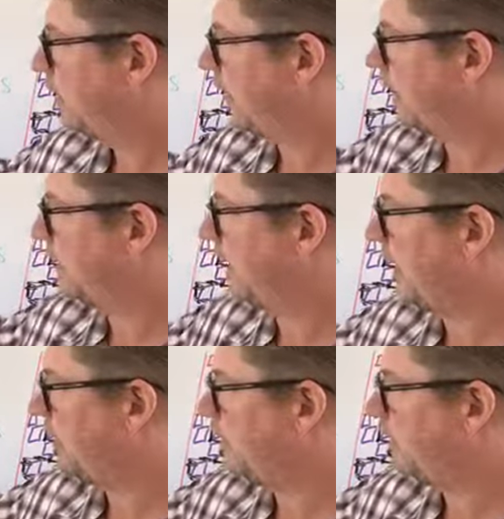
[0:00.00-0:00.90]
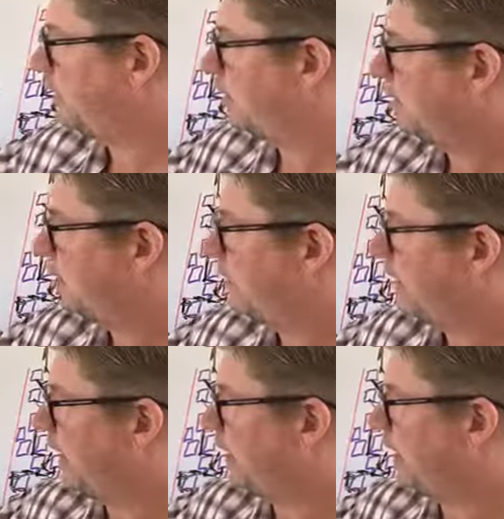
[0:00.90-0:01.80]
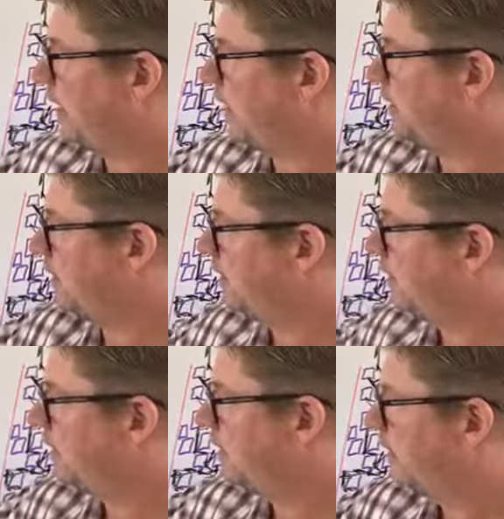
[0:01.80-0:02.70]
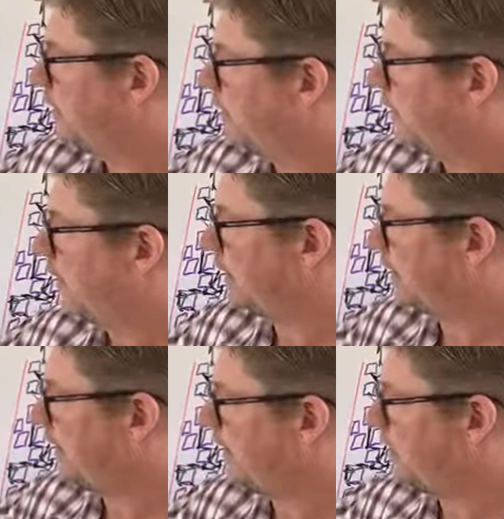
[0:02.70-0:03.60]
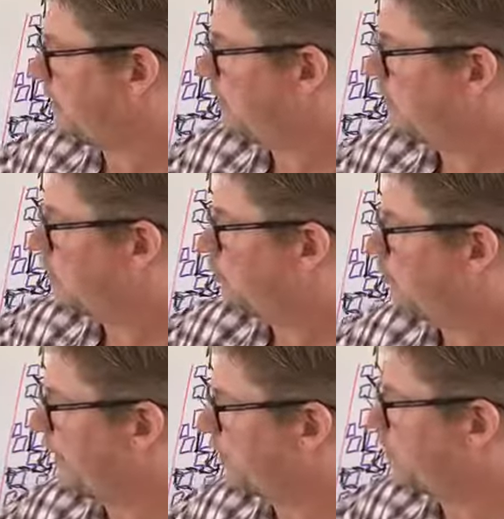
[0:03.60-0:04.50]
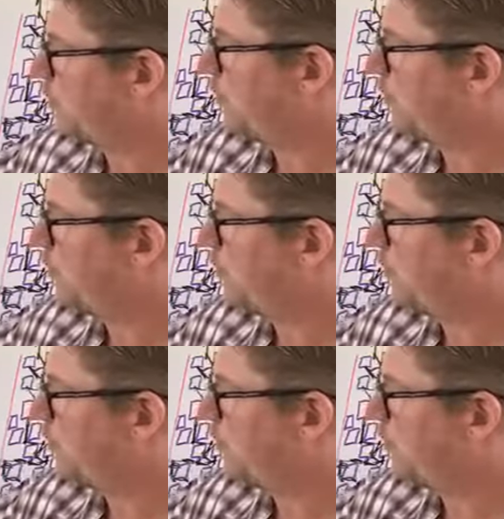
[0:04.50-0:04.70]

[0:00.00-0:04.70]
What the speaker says: and again, and again, and again. Rinse and